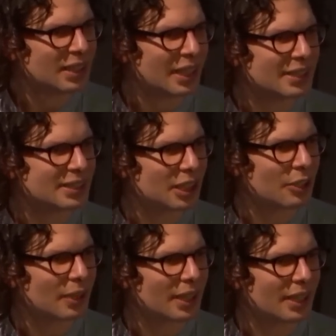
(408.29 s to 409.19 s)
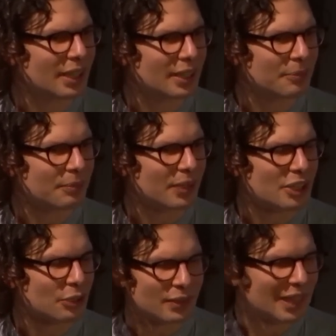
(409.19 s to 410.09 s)
and so I
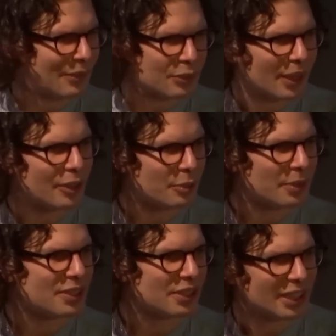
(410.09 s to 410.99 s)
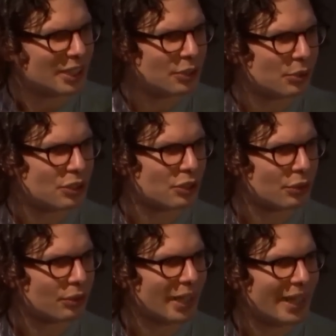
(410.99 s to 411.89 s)
sort of clowned around a bit so they could all just sort
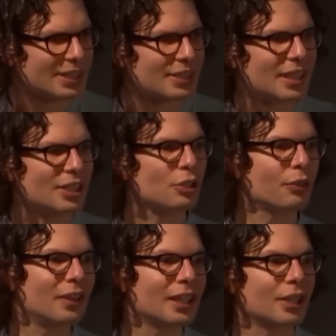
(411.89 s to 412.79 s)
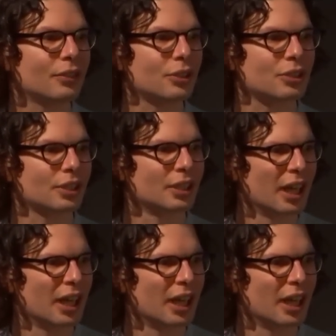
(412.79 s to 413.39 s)
of relax. Because there's a sort of thing that you've got to.